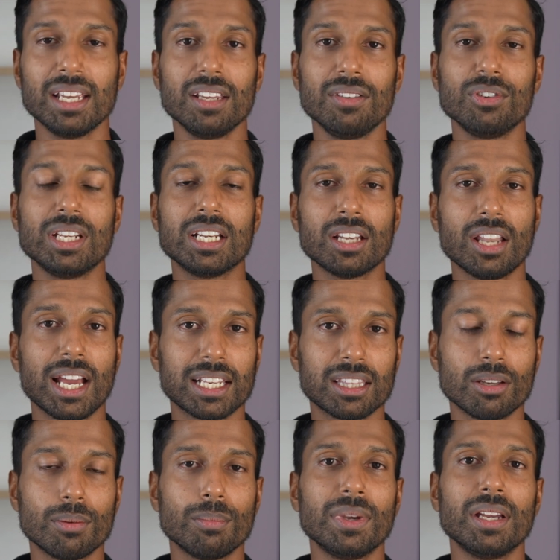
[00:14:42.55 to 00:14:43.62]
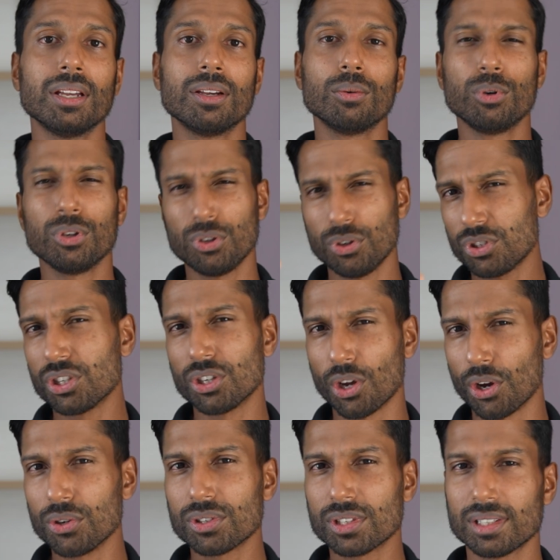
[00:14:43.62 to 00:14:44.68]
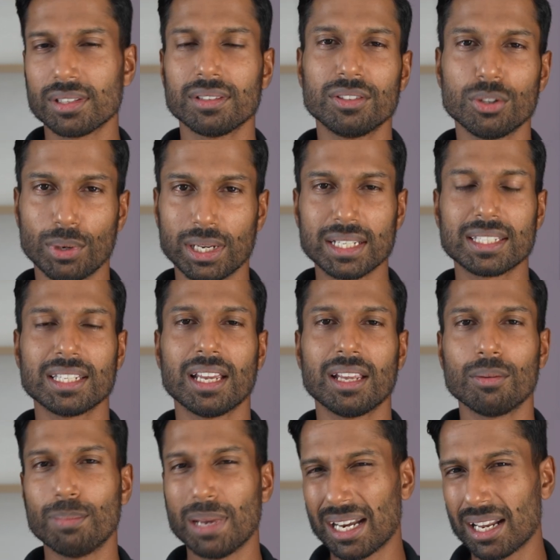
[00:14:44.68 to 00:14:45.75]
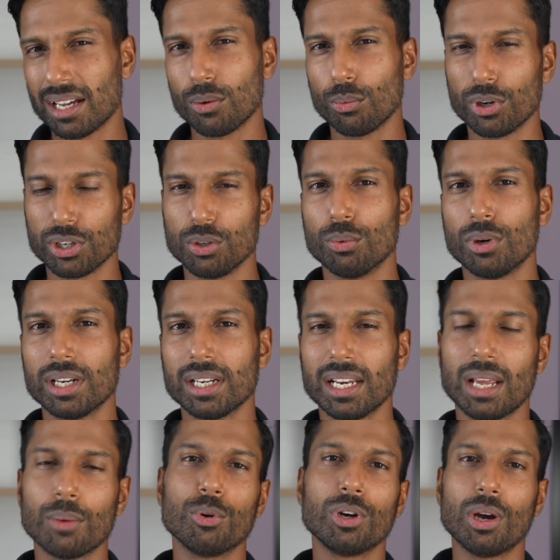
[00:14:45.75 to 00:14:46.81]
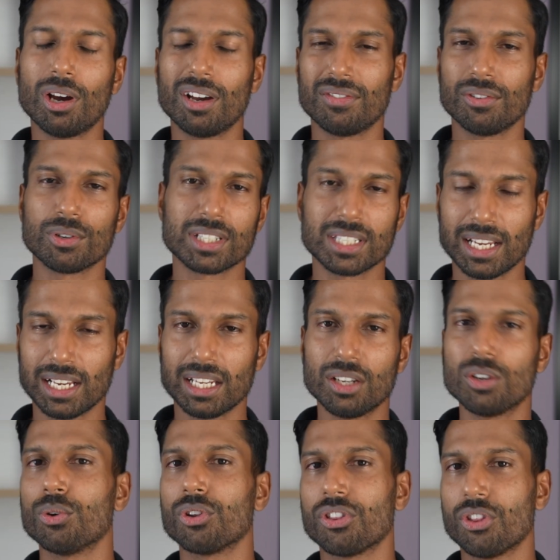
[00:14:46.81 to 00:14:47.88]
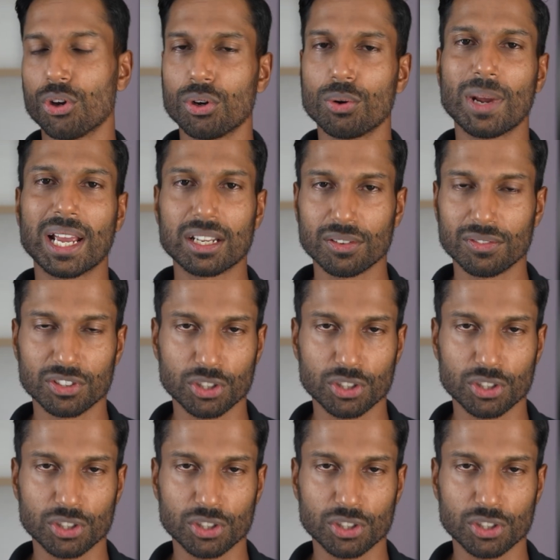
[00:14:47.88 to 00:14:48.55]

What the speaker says: If you didn't like them, we'll use your notes to understand better what you want, and we'll go out for a second or third round of